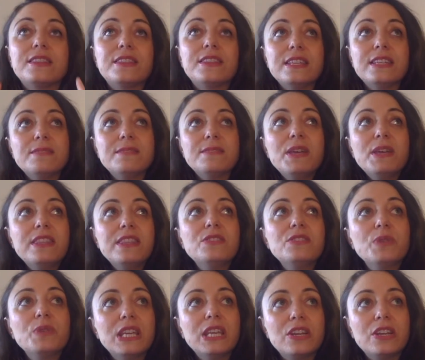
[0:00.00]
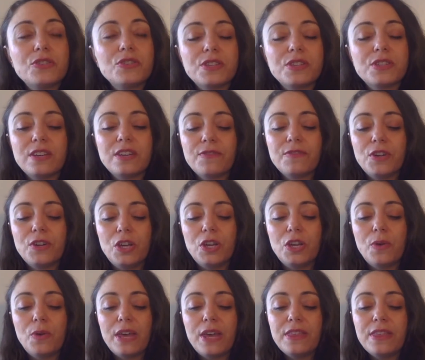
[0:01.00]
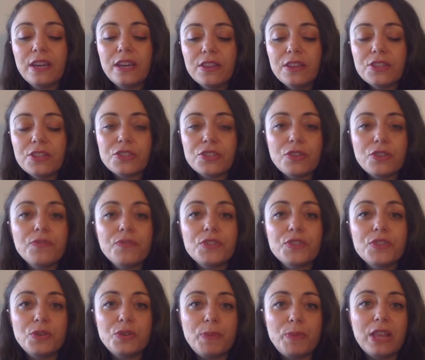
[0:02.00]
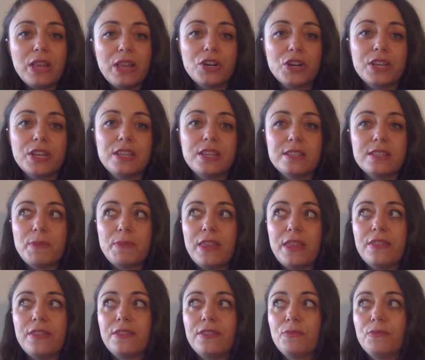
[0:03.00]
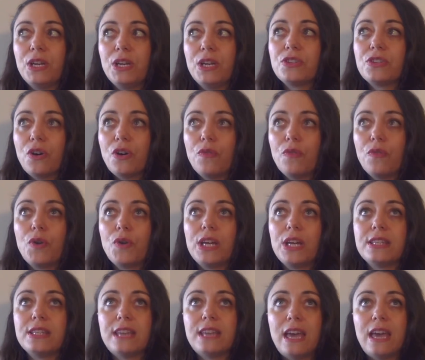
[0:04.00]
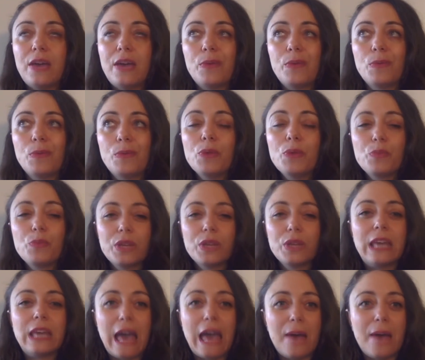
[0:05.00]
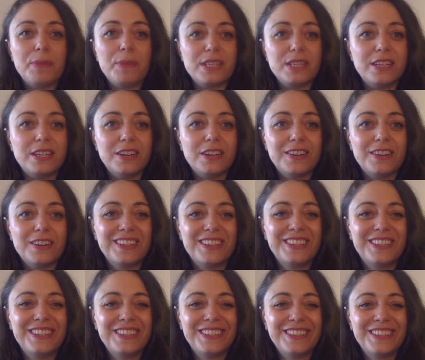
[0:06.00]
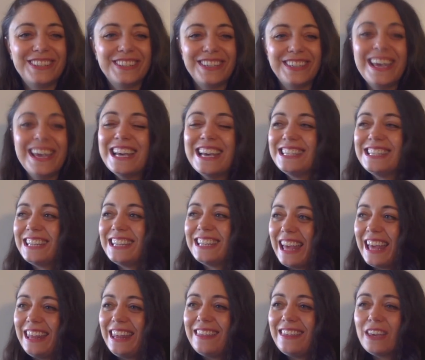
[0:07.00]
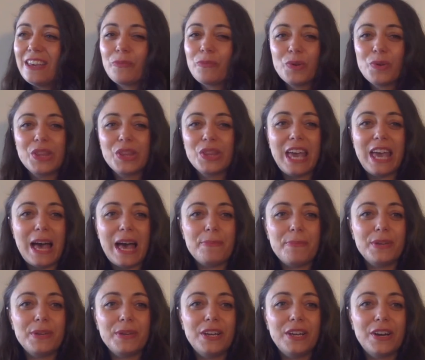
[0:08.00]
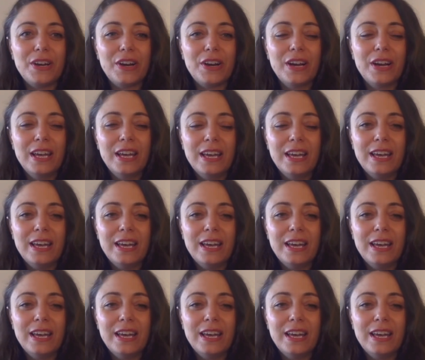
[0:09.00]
this month is really interesting for you. I think on the surface, you may look at this month when it's over and say, what really happened here? Did anything really happen here?